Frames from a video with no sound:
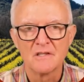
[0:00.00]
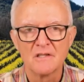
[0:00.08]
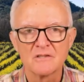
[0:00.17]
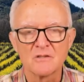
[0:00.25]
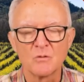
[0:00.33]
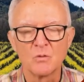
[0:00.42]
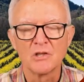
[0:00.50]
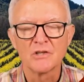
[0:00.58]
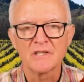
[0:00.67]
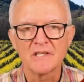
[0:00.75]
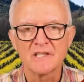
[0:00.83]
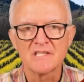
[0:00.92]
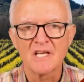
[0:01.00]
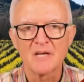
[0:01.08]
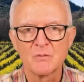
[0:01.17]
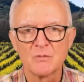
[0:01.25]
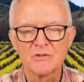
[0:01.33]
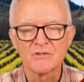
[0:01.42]
So we'll look at
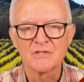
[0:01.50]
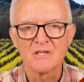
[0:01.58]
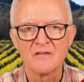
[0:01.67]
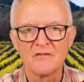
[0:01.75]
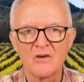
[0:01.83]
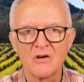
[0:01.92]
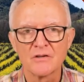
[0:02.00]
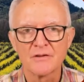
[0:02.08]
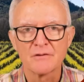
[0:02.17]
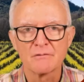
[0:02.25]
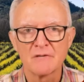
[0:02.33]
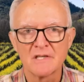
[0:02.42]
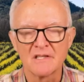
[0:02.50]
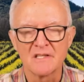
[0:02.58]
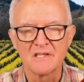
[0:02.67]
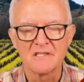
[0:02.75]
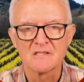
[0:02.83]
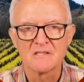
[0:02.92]
examples of all three of
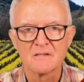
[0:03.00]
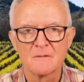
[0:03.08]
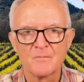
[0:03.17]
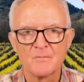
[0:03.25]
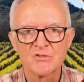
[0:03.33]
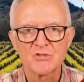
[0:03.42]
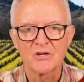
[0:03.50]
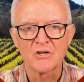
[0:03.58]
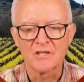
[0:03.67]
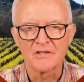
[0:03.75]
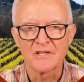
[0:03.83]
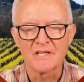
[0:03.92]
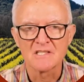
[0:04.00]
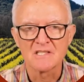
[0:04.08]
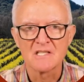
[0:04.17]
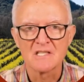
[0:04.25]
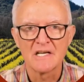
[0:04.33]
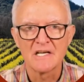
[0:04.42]
these starting on the next
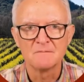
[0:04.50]
slide.